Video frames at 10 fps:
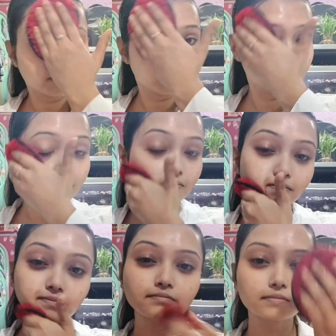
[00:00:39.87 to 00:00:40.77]
Then
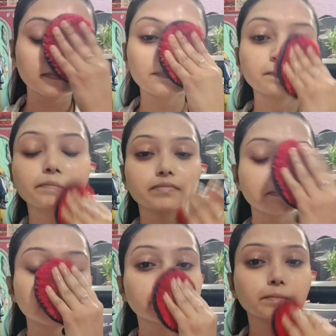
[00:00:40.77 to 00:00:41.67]
I just wipe
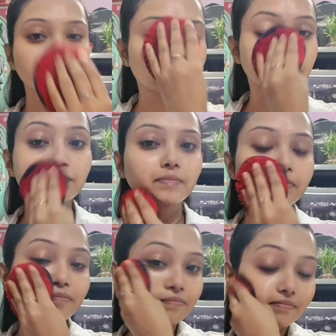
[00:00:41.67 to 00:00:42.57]
it off
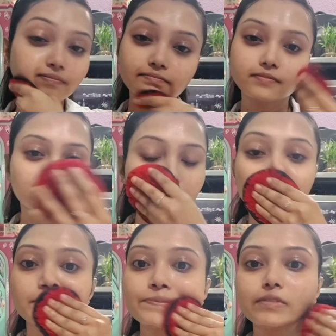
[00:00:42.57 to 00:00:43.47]

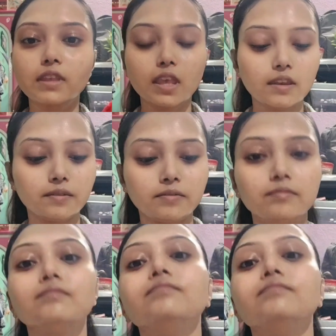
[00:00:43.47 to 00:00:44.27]
all the product,